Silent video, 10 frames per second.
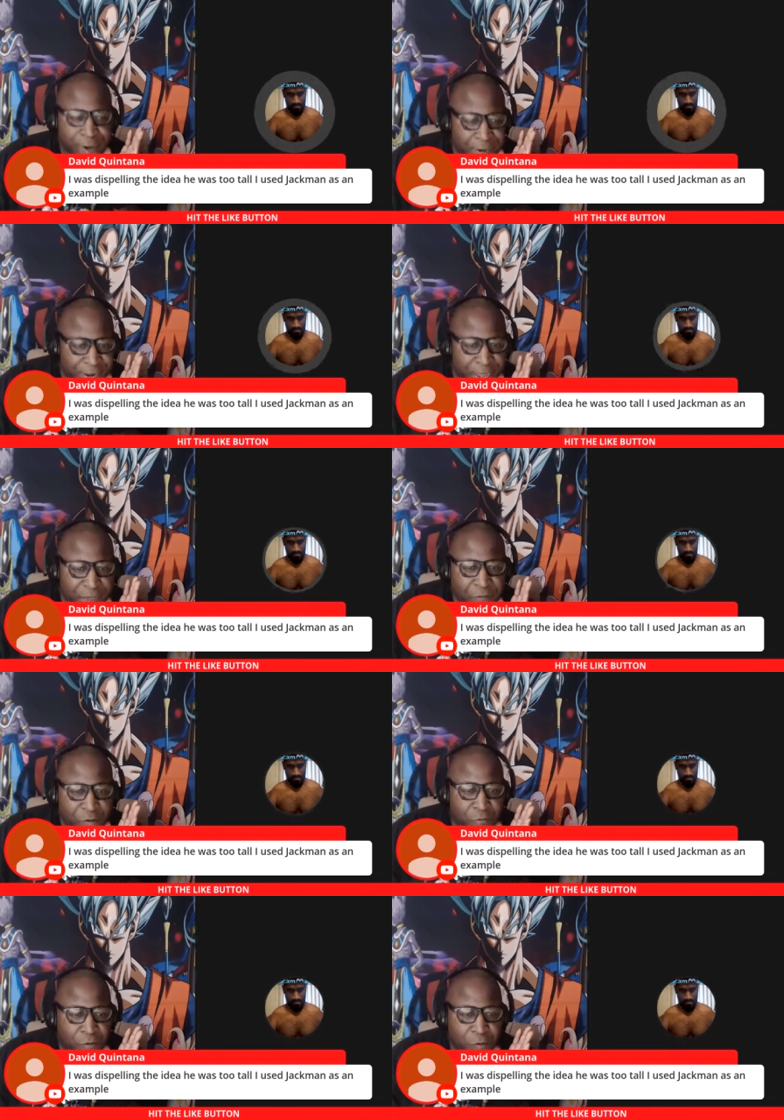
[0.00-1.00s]
They did that for the
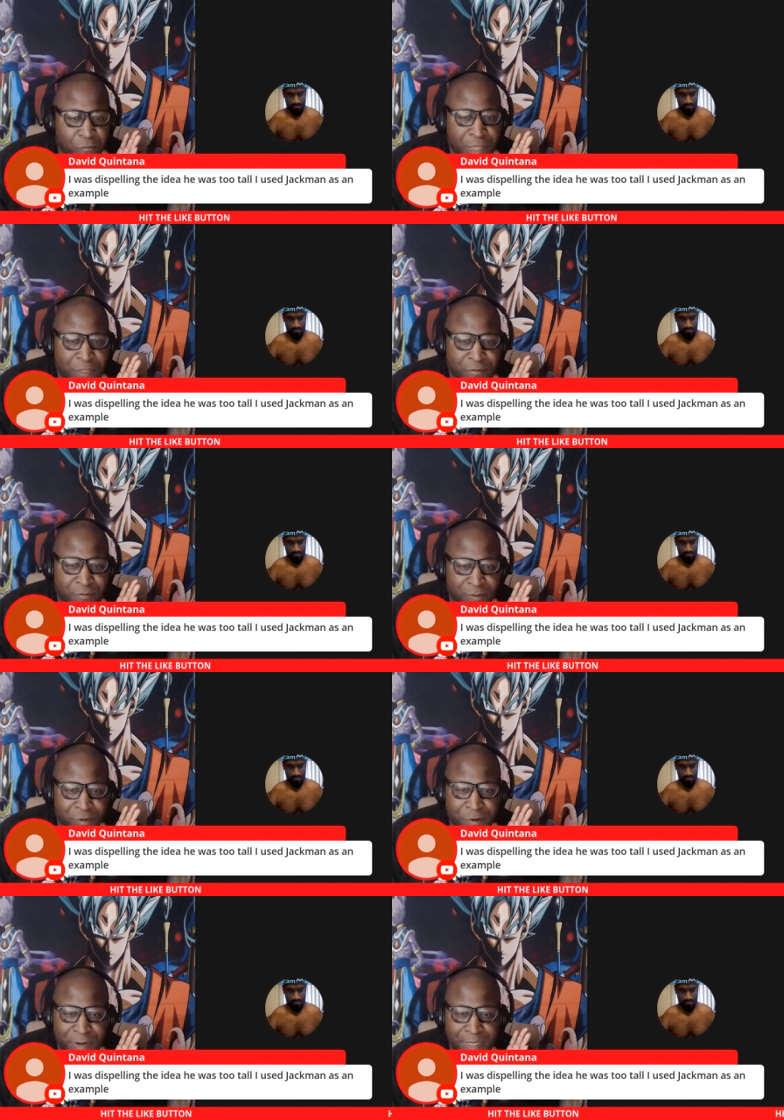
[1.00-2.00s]
wrong reason.
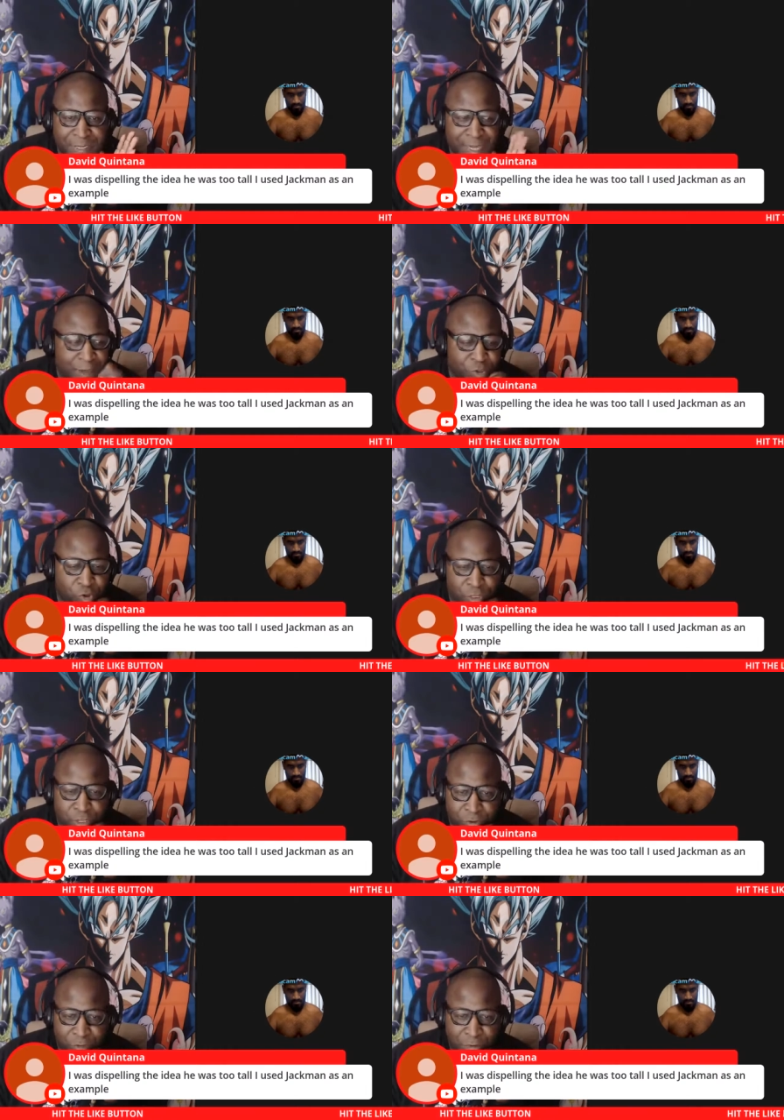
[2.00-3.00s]
During that time, George
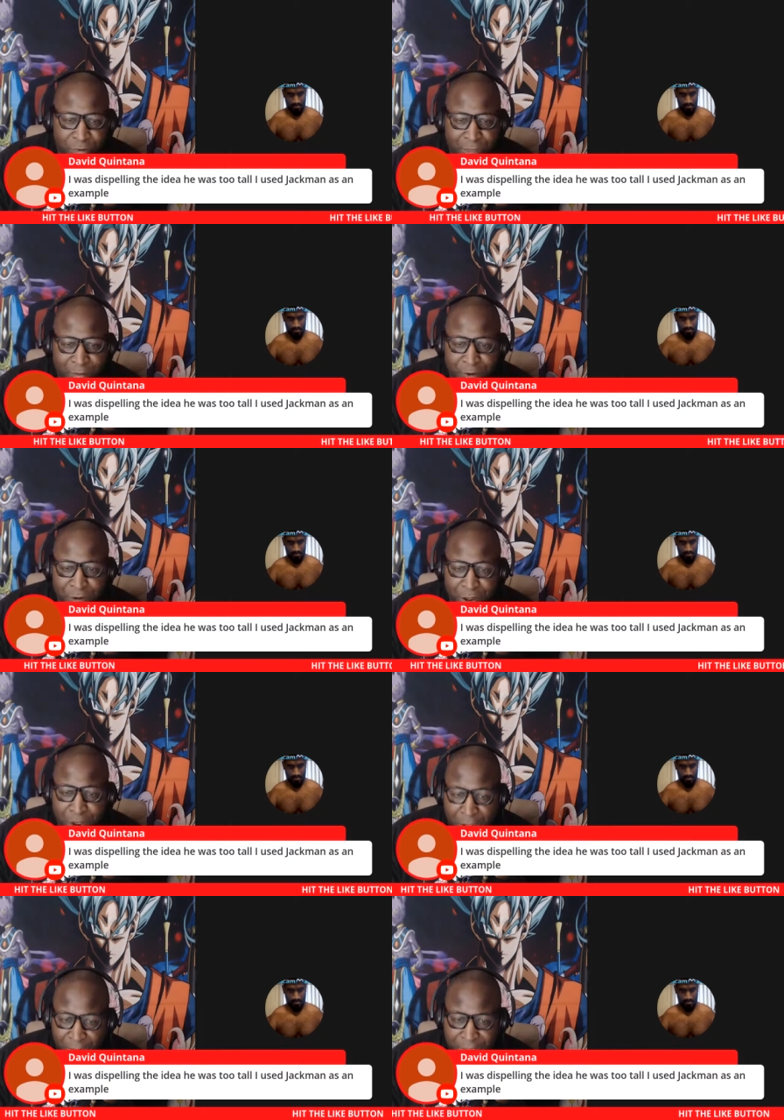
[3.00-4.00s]
Clooney was like one of the
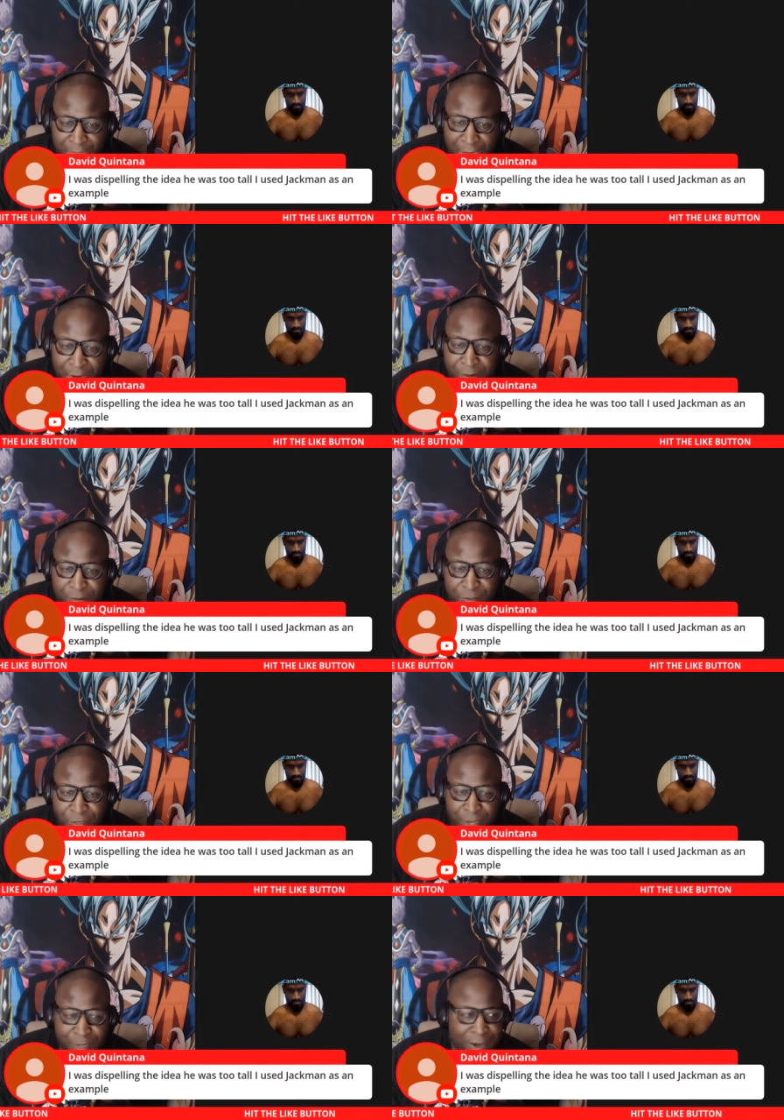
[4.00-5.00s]
hottest actors.
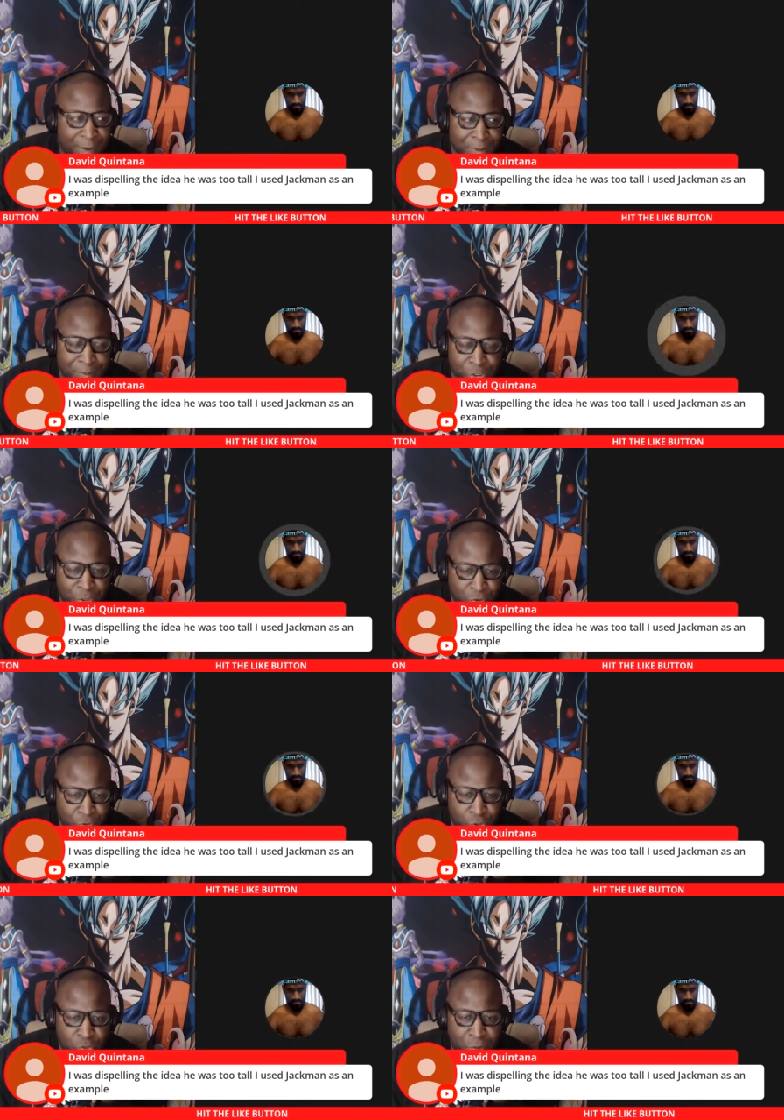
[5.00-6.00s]
I remember Joel
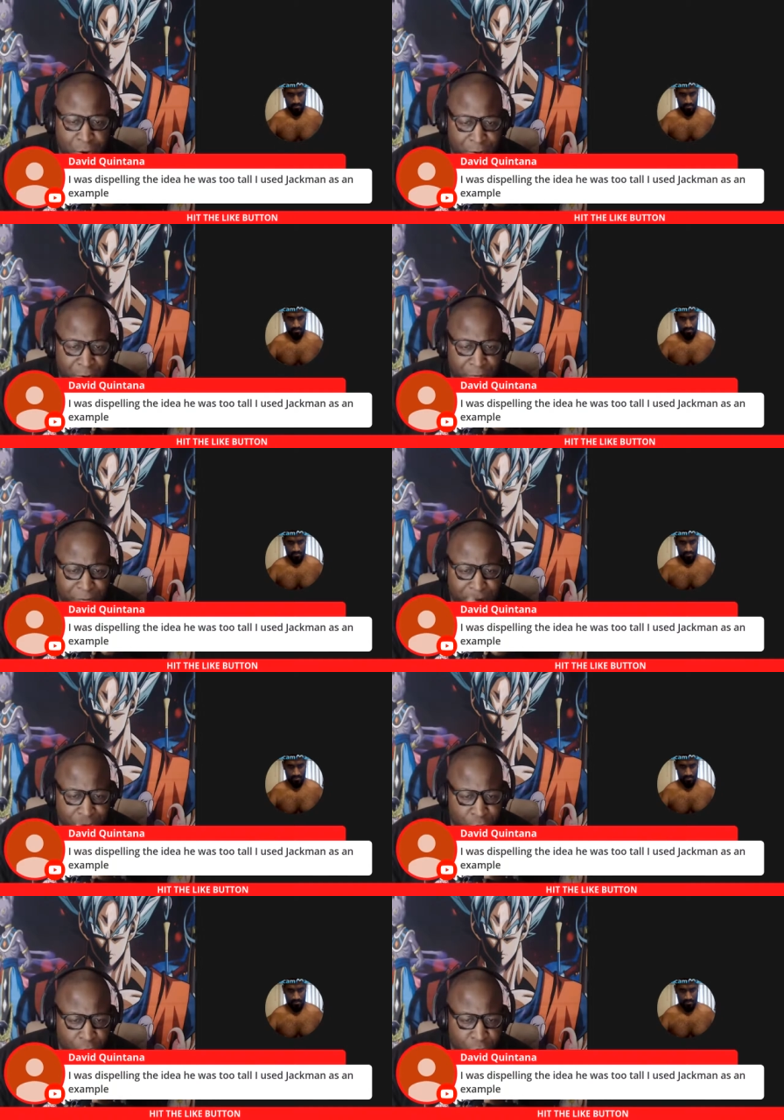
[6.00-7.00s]
Schumacher. Didn't
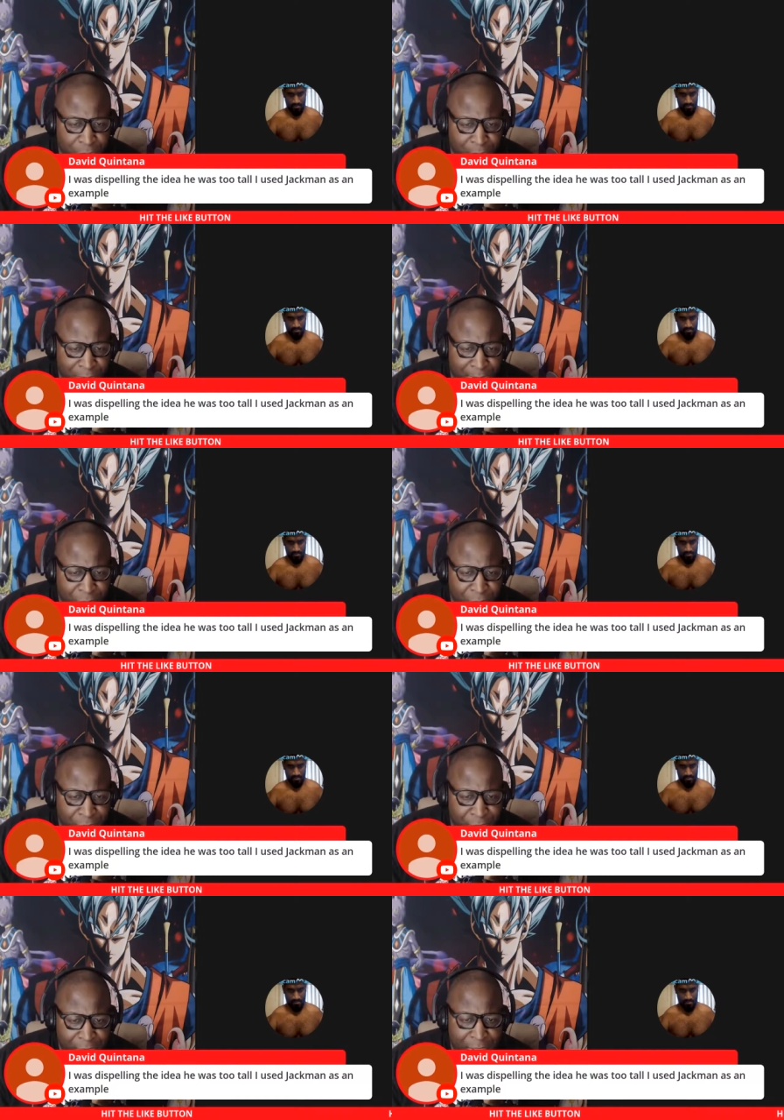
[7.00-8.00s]
Joel Schumacher make that movie?
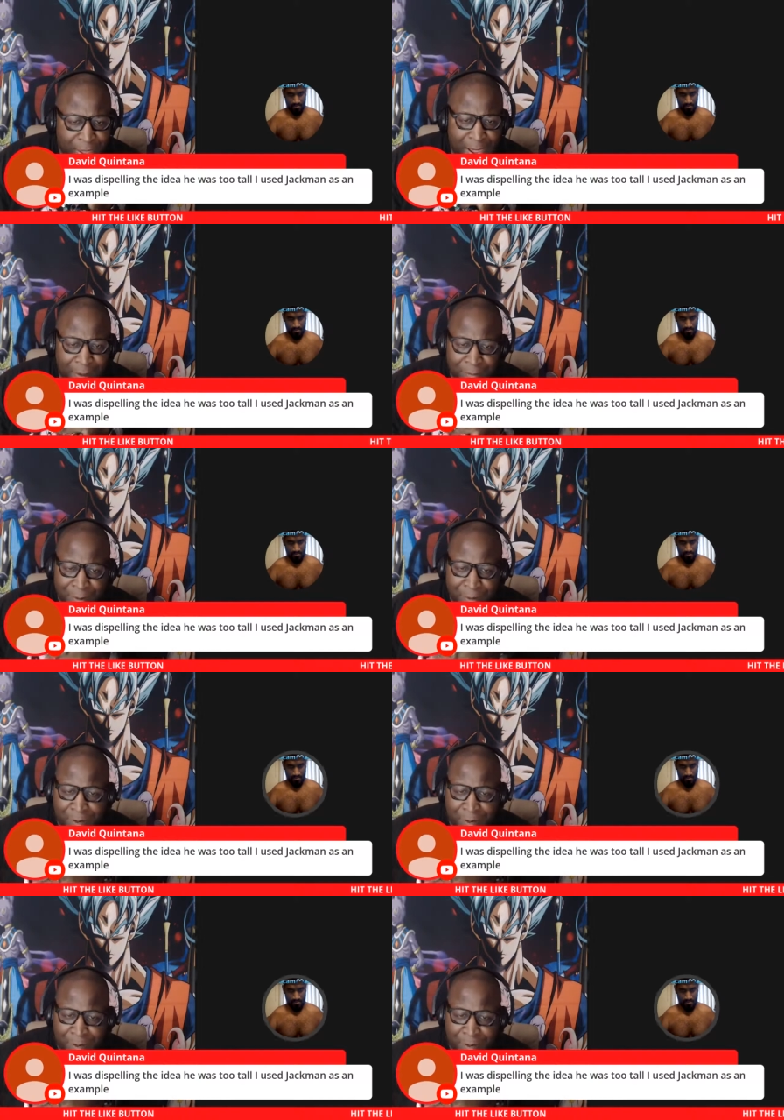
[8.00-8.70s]
I remember.